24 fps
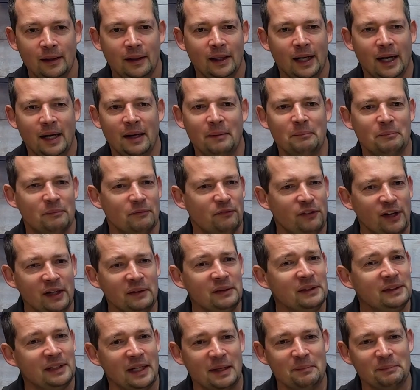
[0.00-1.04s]
I'm
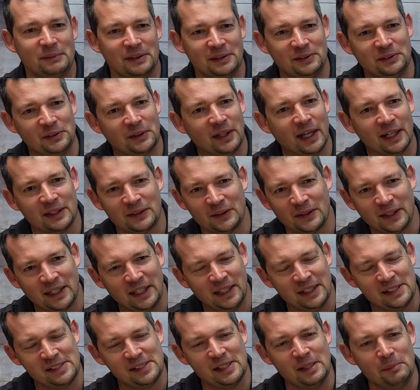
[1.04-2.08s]
very tempted to get a
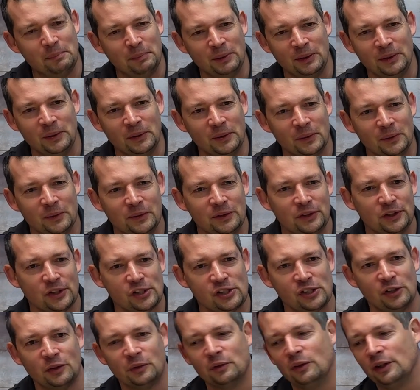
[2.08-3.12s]
K CPU
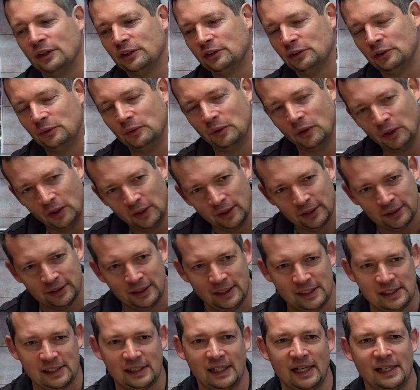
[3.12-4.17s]
just to run through all
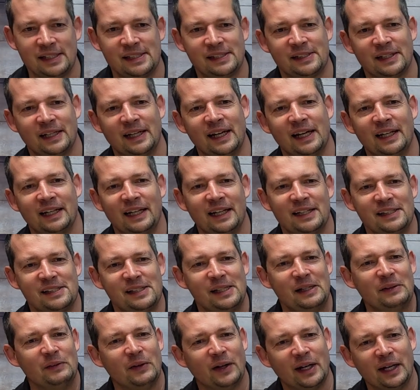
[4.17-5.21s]
these tests again and
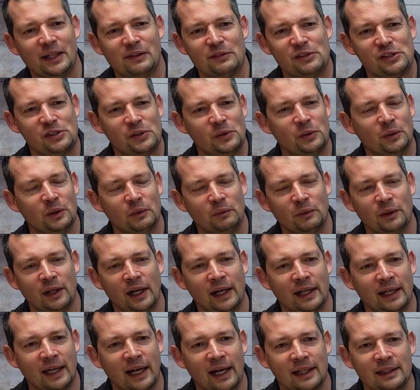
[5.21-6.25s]
see what kind of score would
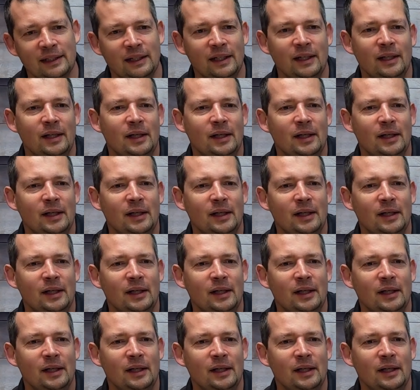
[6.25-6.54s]
I get